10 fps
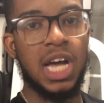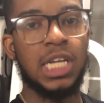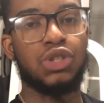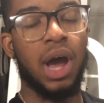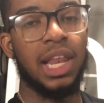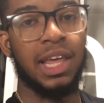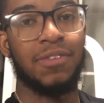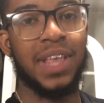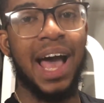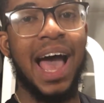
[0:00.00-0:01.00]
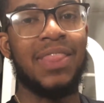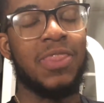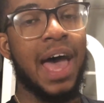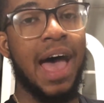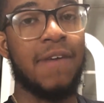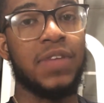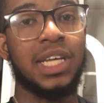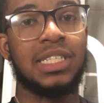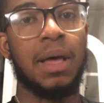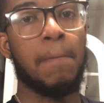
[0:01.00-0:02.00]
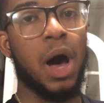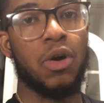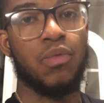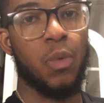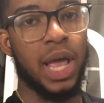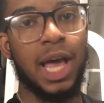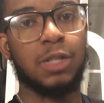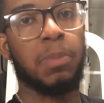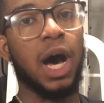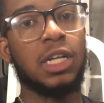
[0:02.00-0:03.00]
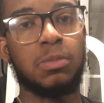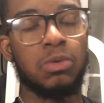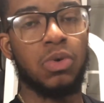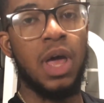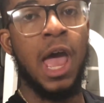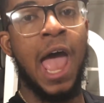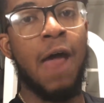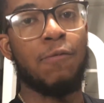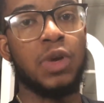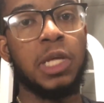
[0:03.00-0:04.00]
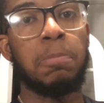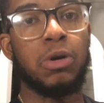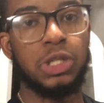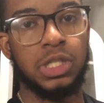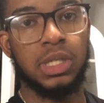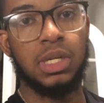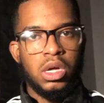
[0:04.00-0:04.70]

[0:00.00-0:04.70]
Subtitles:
try and lift the heaviest amount of weight as possible and really push it.